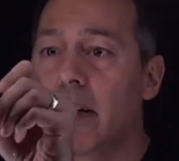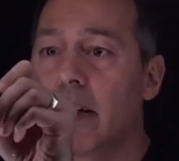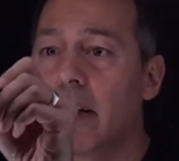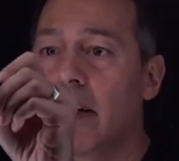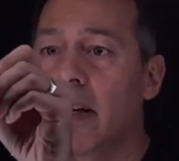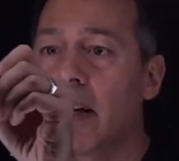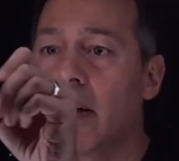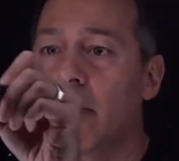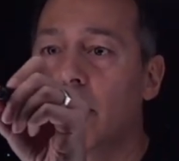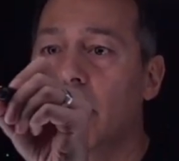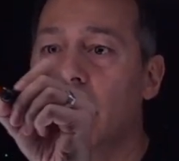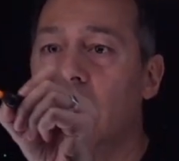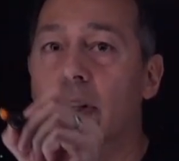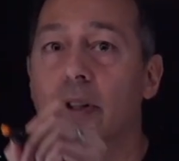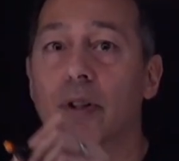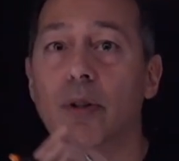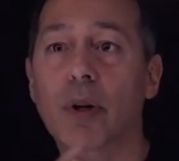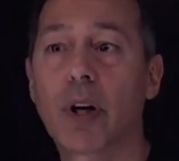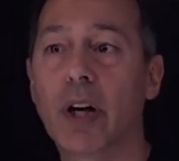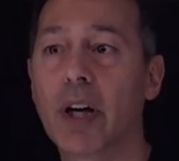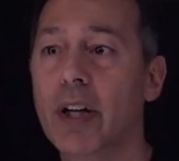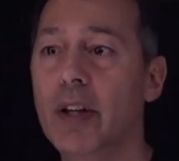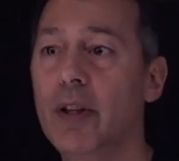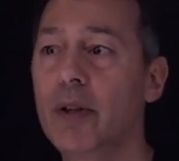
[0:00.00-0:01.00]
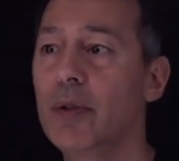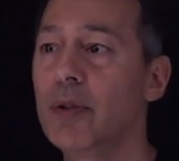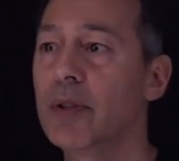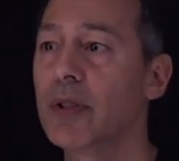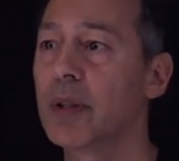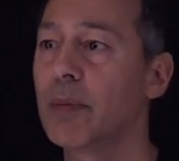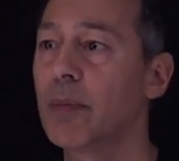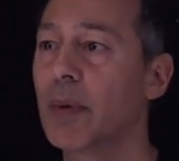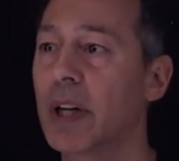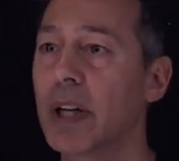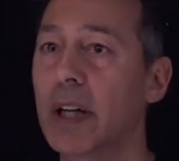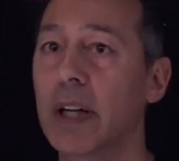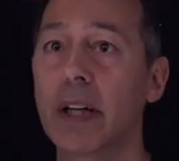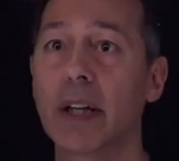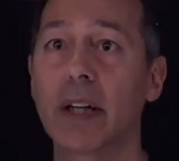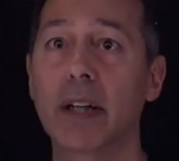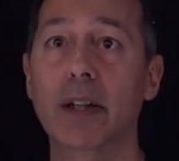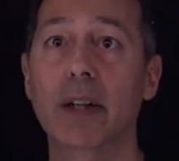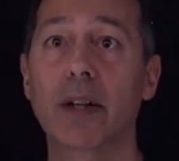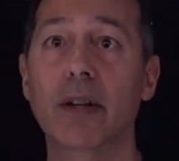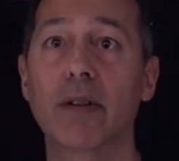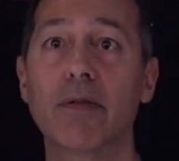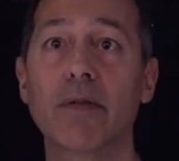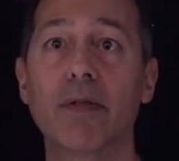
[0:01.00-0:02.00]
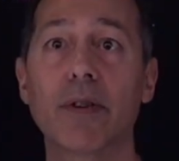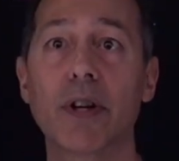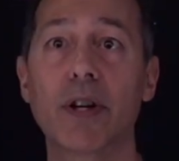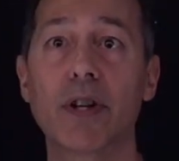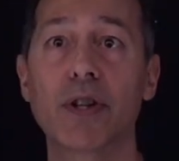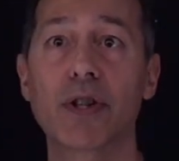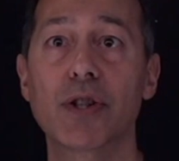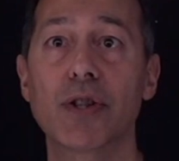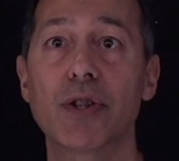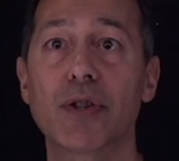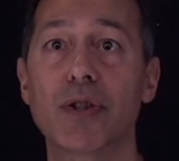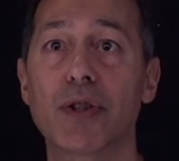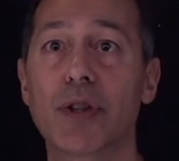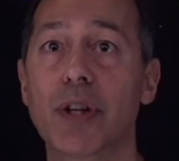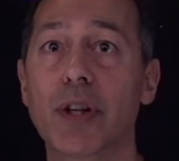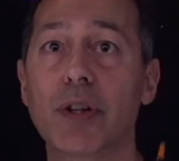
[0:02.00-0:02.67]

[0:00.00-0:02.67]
I'm going to try using my conversions here.